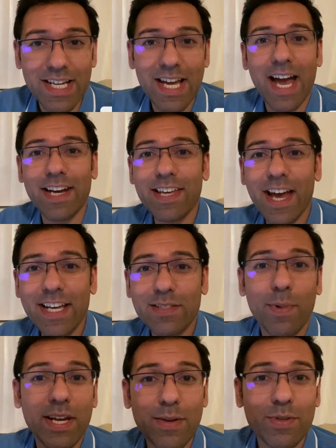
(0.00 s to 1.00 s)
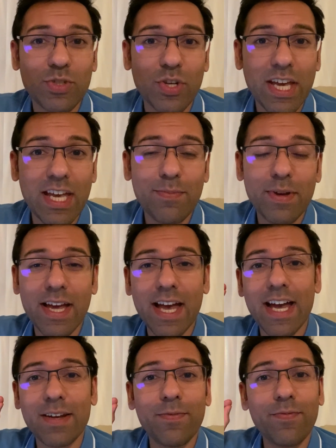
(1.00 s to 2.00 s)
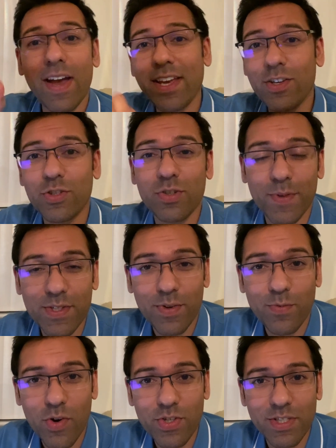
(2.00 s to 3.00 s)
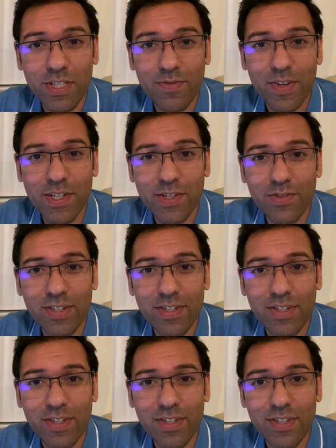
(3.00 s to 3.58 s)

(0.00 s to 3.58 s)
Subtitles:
And guys, my name is Suhaib, and thank you so much for watching this video.